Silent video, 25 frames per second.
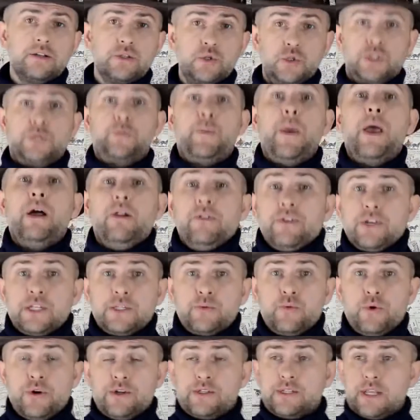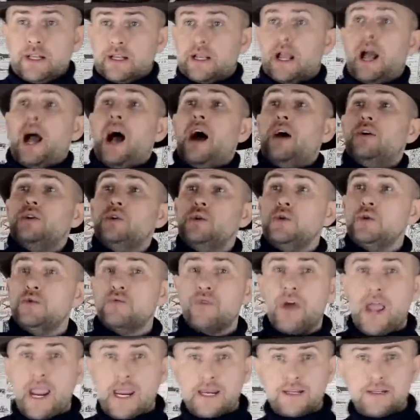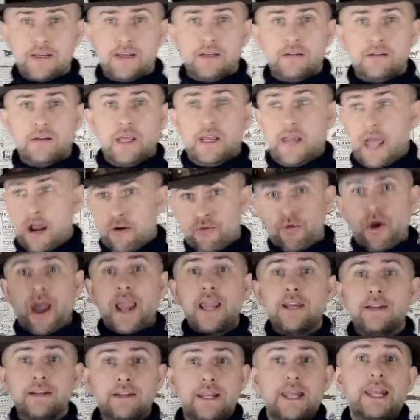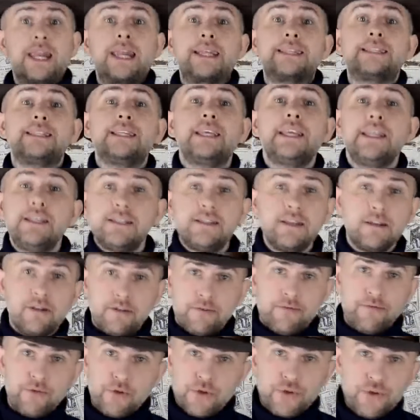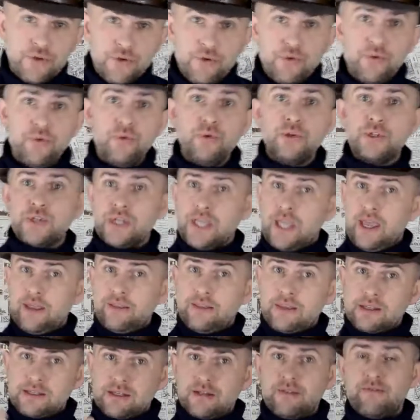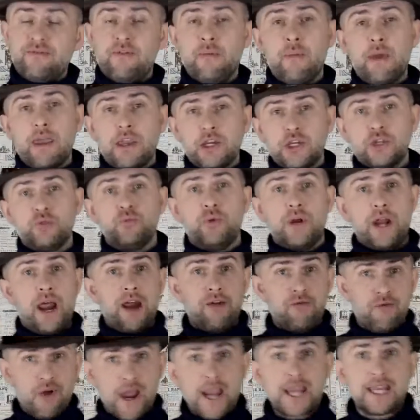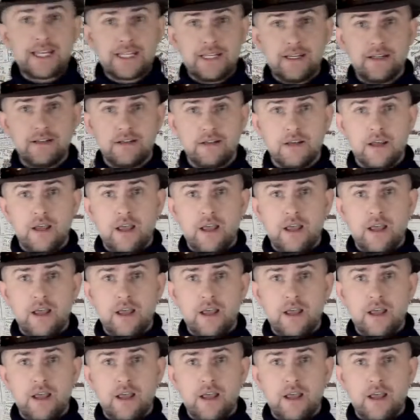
spell this word. So how do you write it? And I write it, and it's easier for you to get this information when I write it.